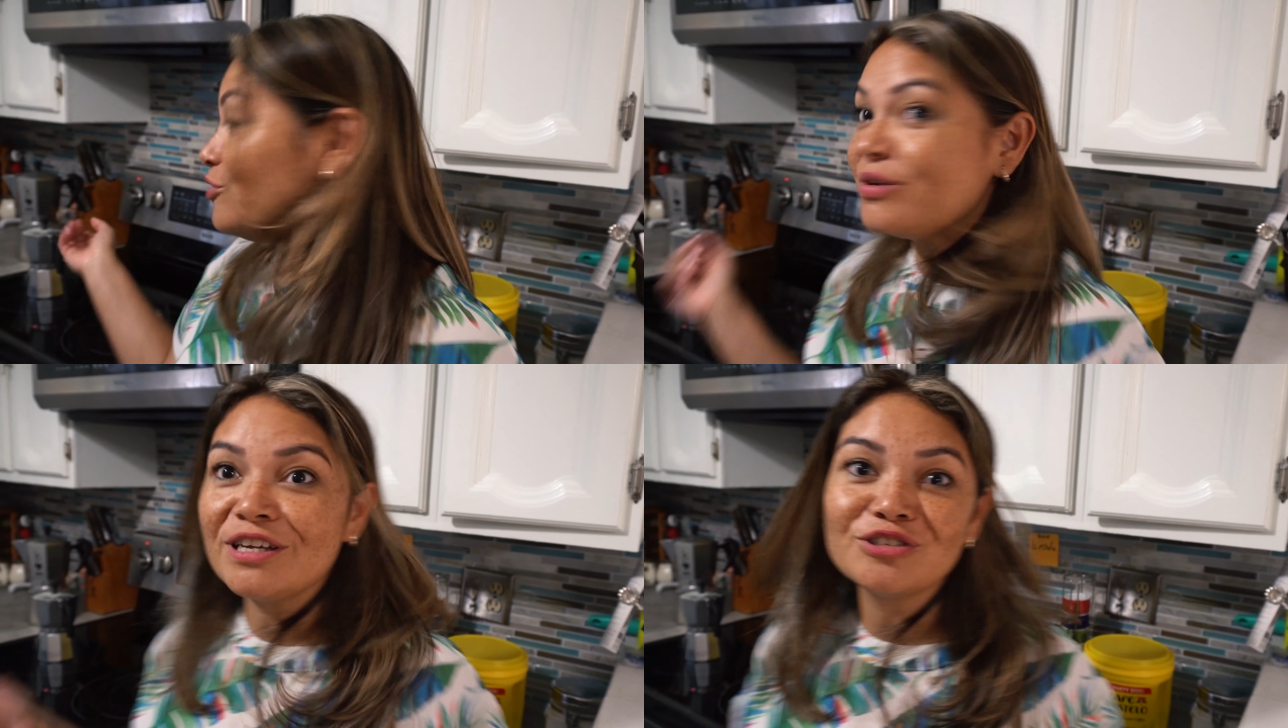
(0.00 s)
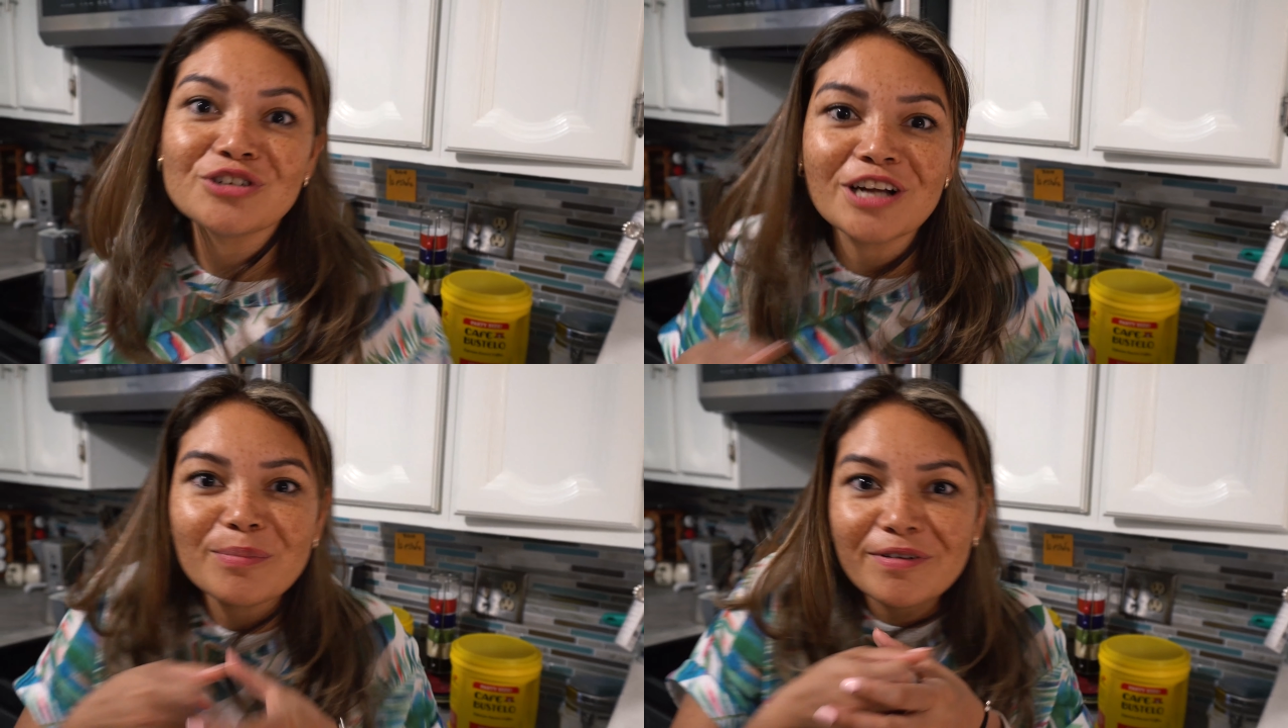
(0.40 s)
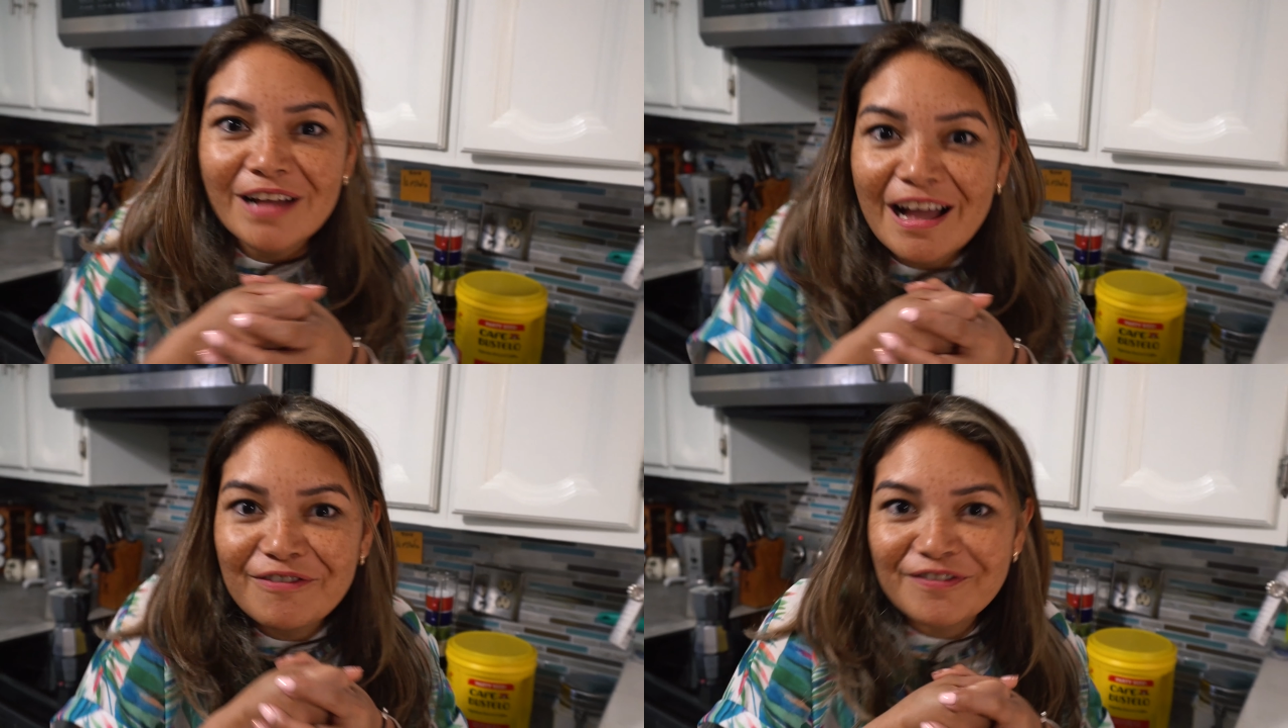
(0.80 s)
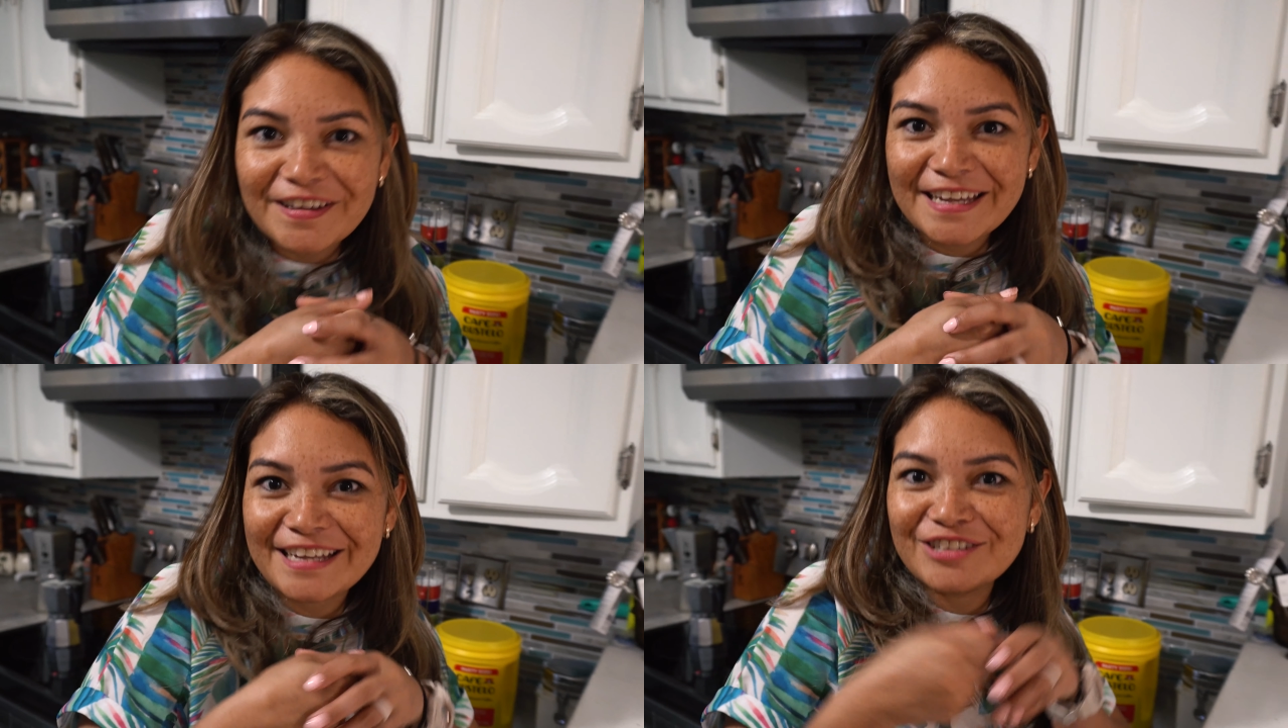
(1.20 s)
you get your cup of
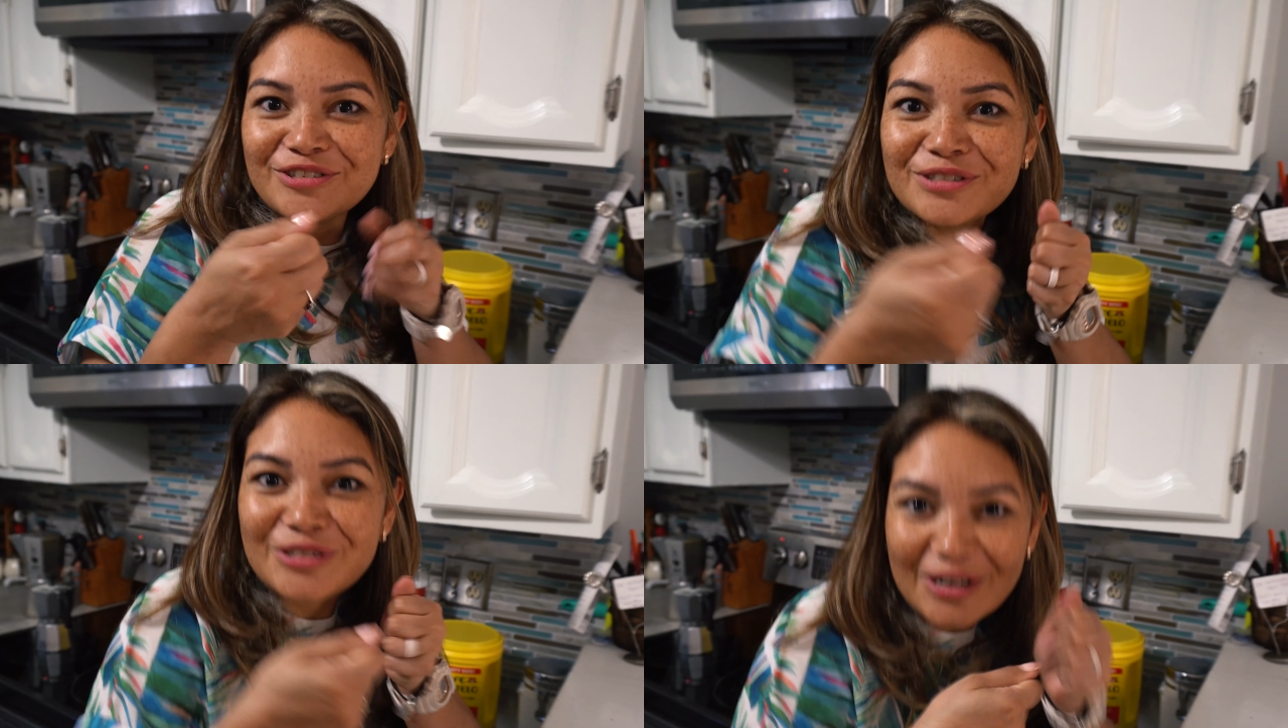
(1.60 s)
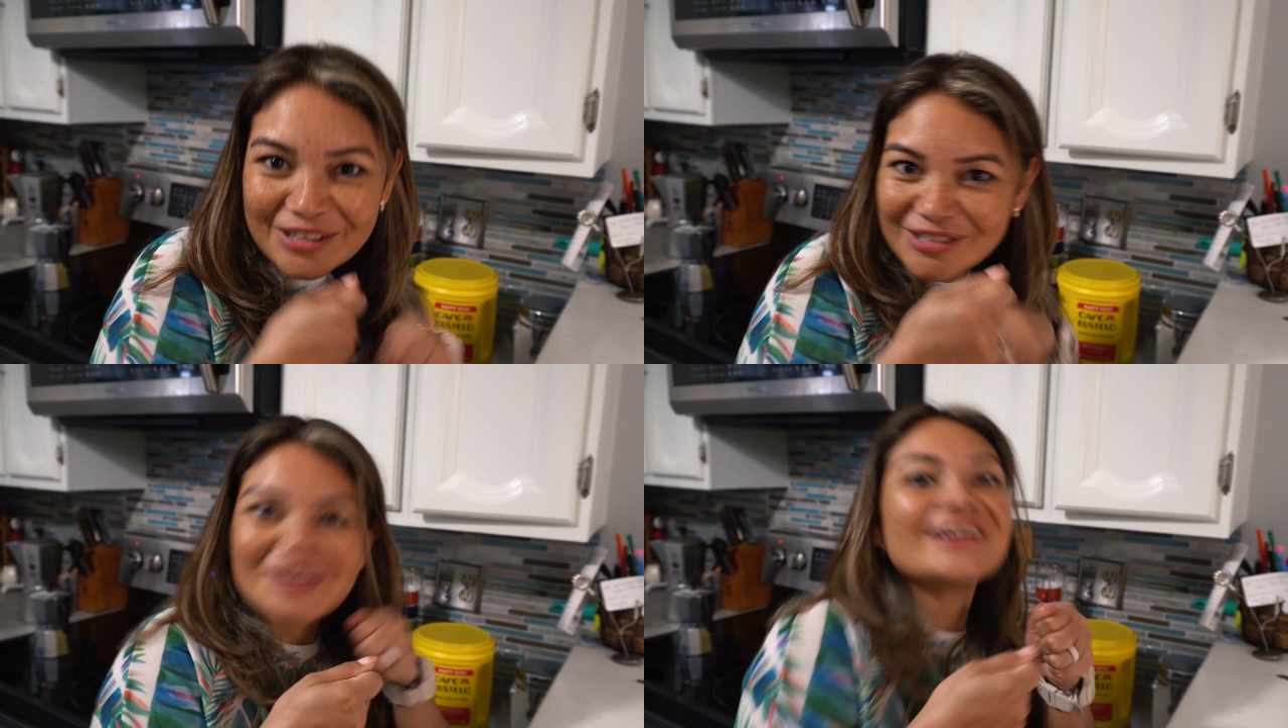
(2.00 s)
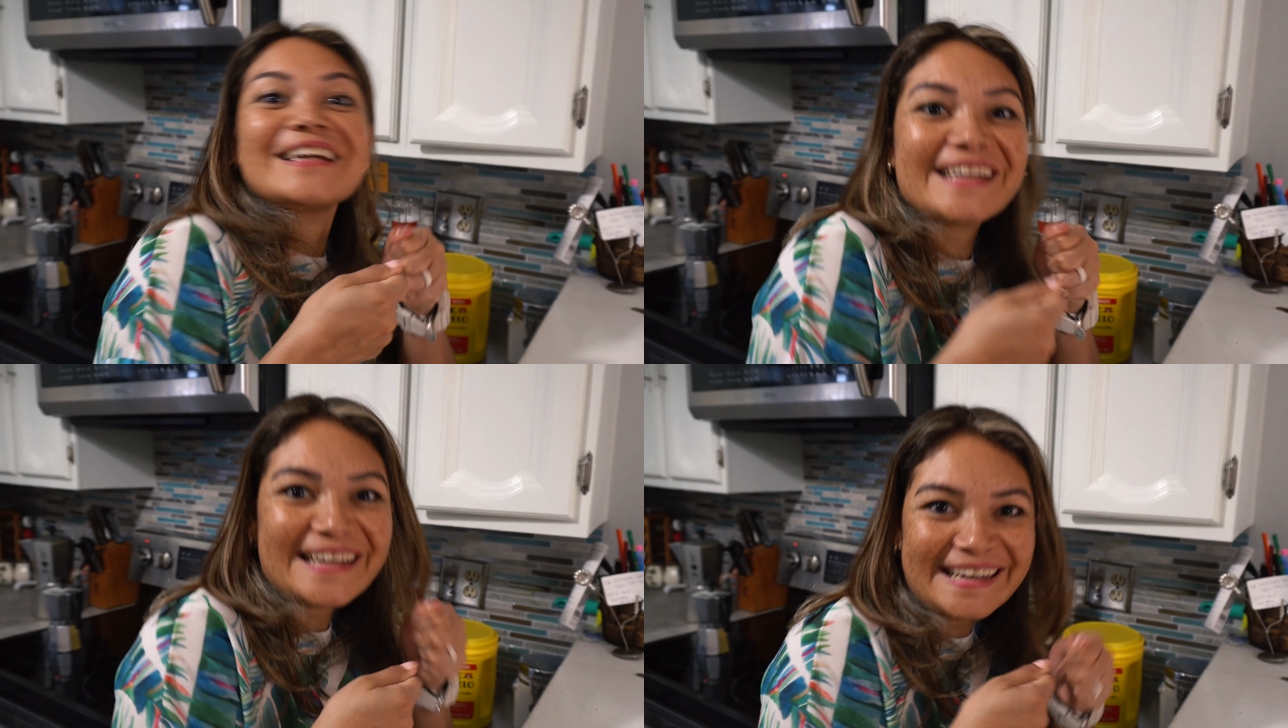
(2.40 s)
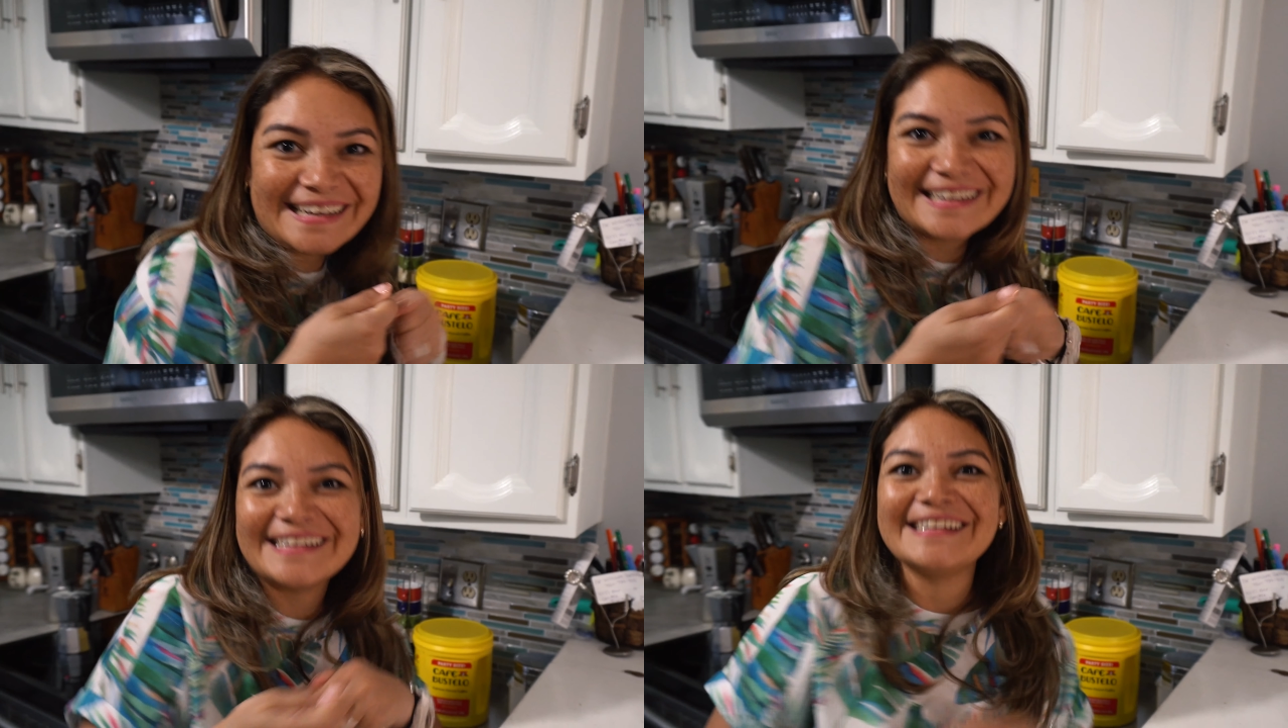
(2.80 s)
coffee and you start
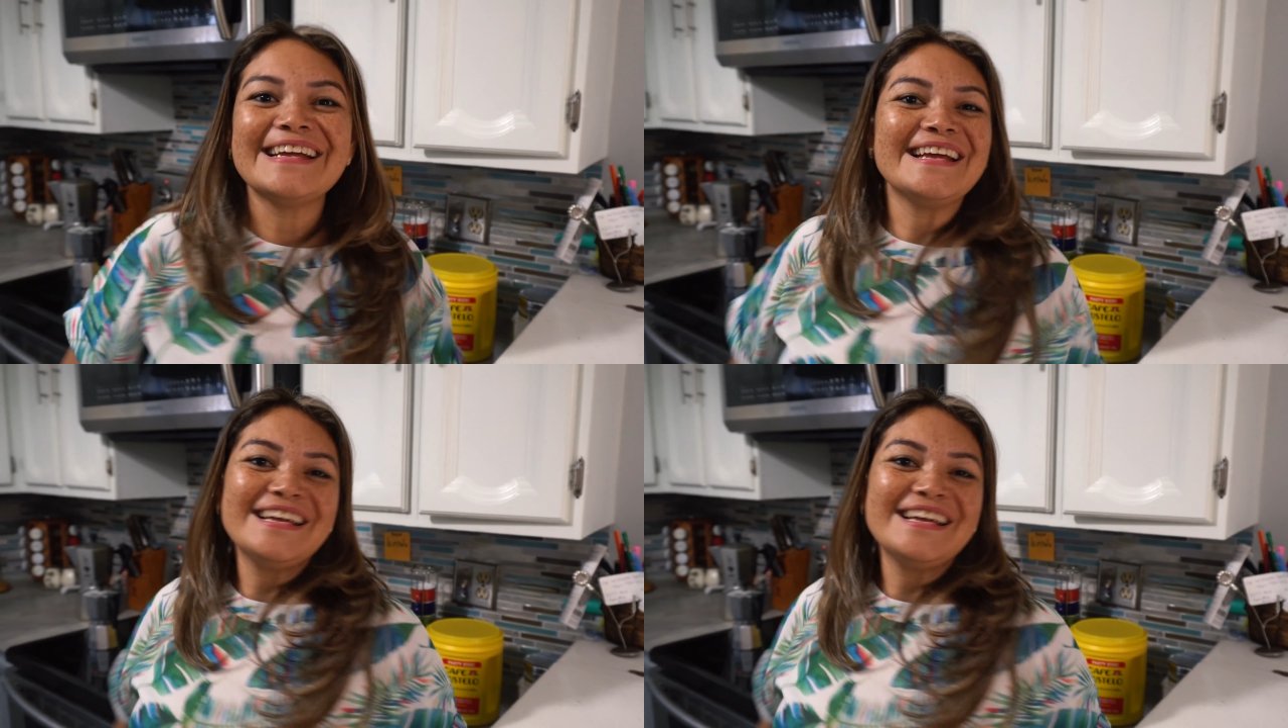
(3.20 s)
talking.